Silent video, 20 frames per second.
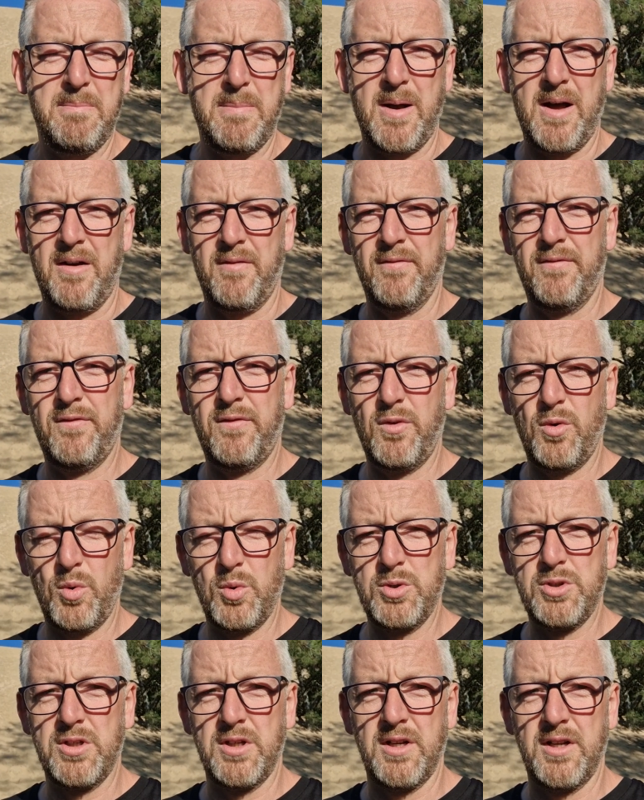but
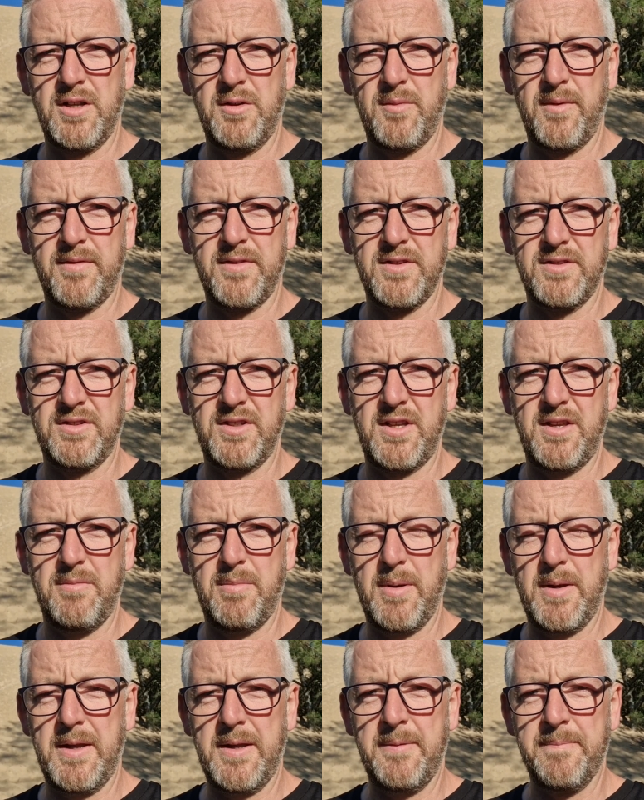unfortunately with the
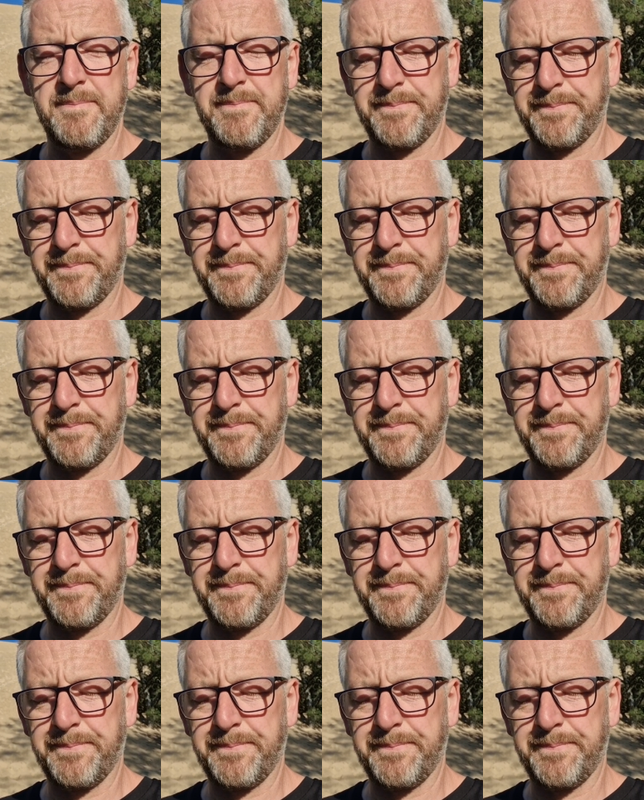CP,